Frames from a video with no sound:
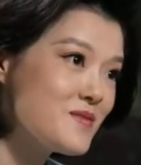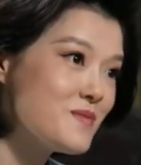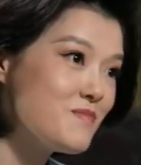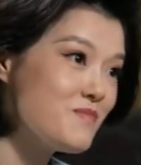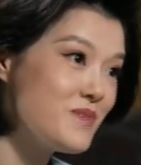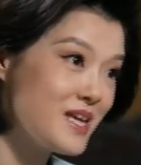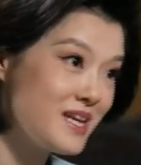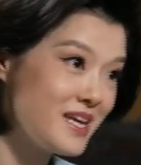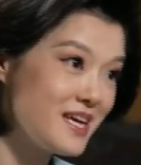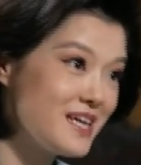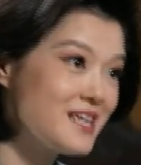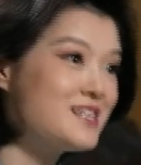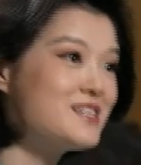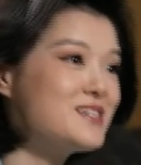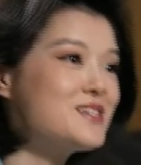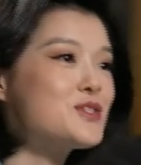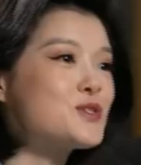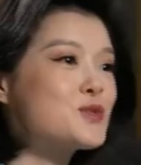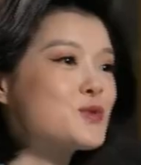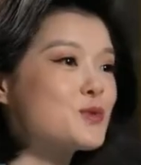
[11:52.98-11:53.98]
meaning
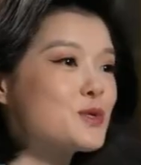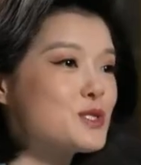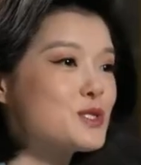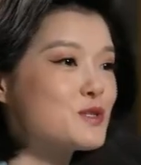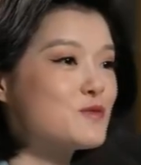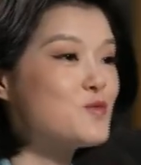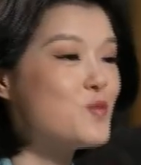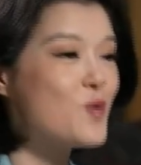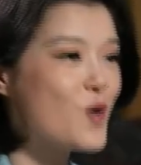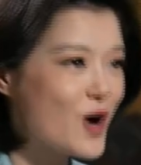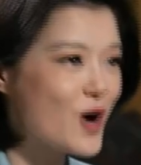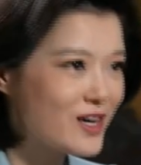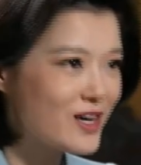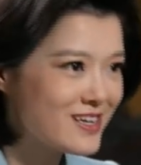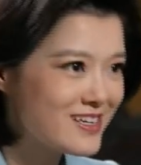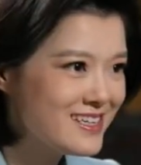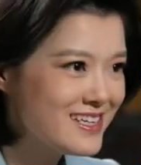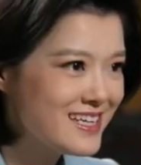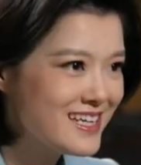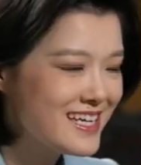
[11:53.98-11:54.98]
source of
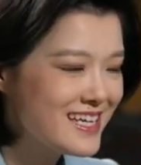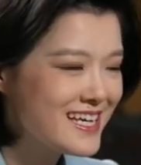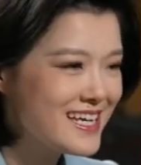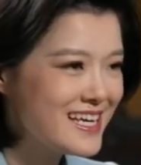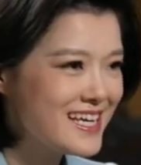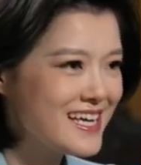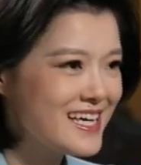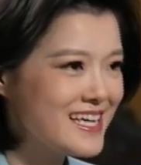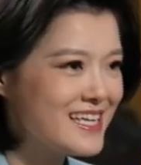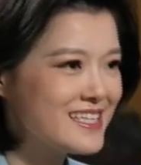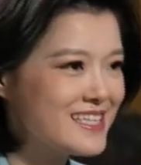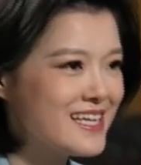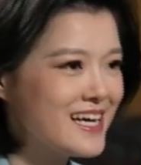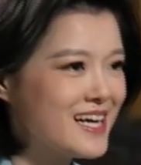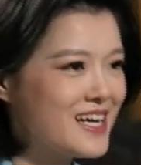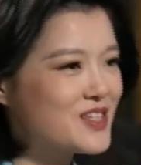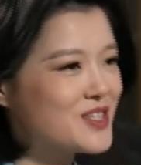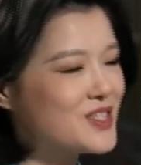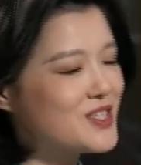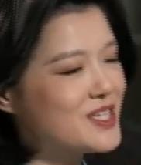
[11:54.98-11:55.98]
water in
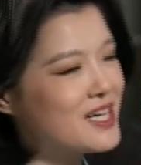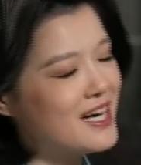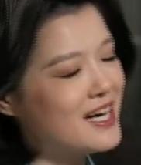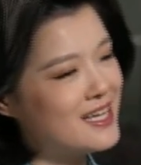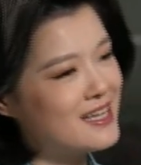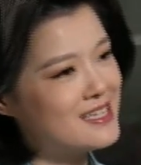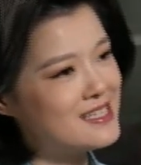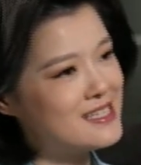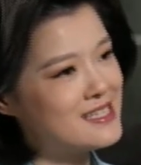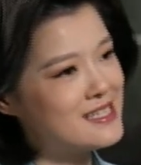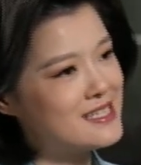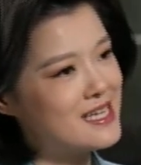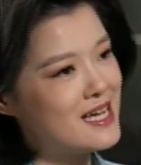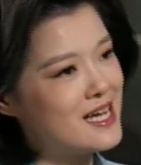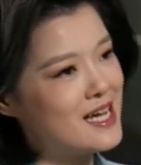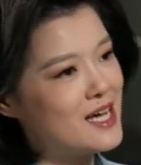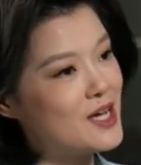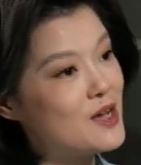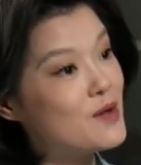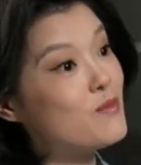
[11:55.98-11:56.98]
Cook Islands,
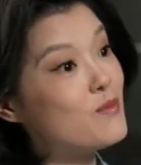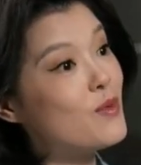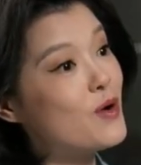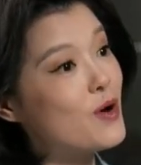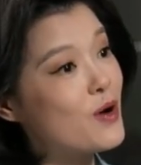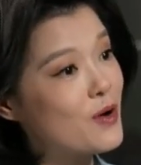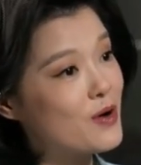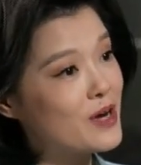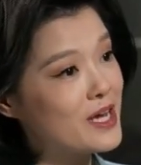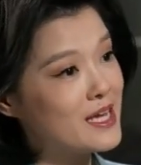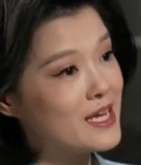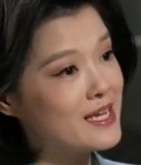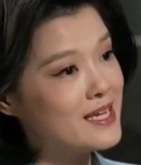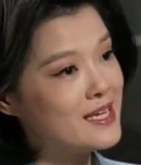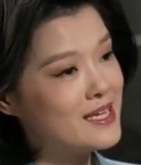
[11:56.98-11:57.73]
Maury,